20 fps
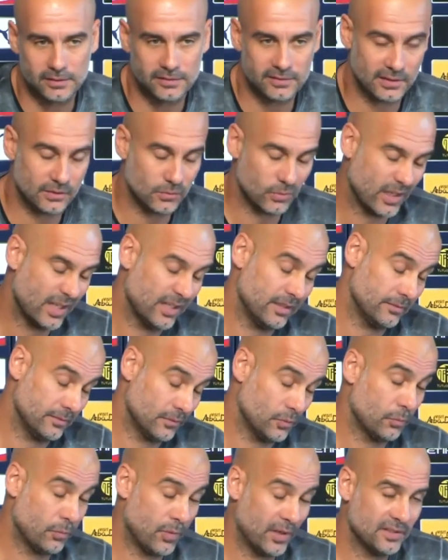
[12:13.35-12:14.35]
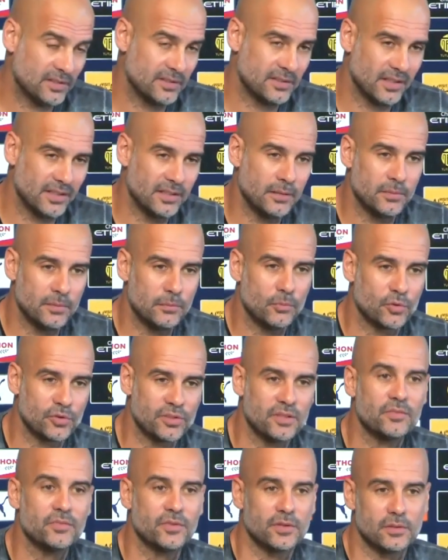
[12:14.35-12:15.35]
That's why to press is a little bit more
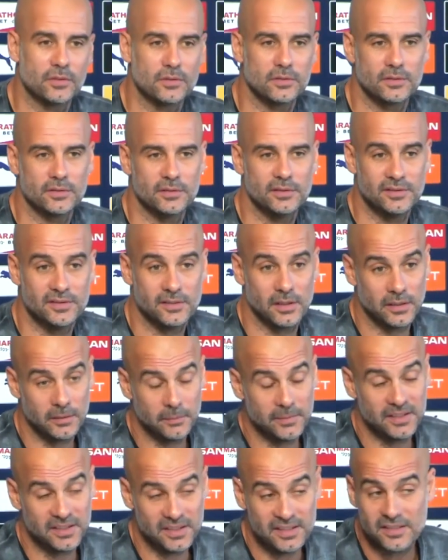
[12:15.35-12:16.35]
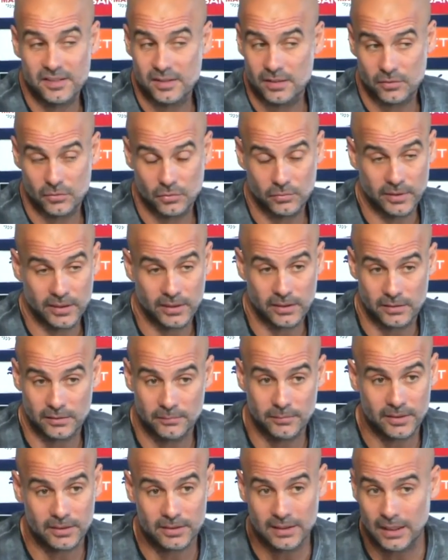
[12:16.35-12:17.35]
difficult. It's a little bit easier to
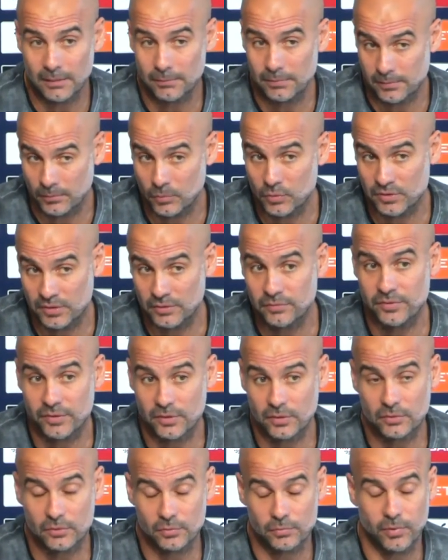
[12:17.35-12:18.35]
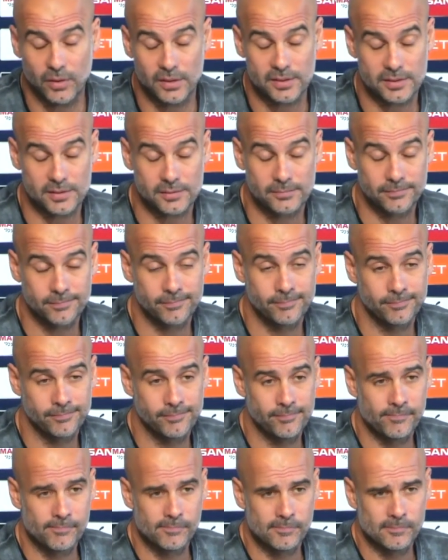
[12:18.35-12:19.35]
make build up and more difficult to
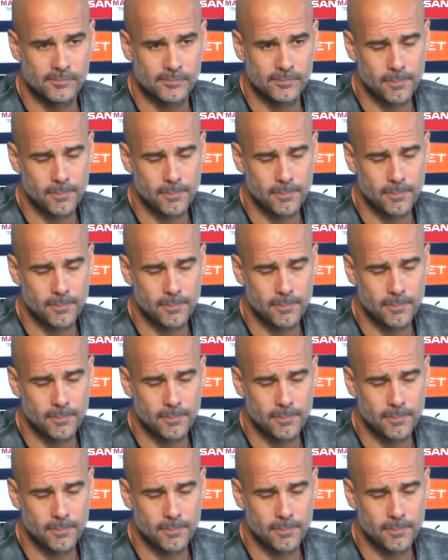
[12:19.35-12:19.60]
press.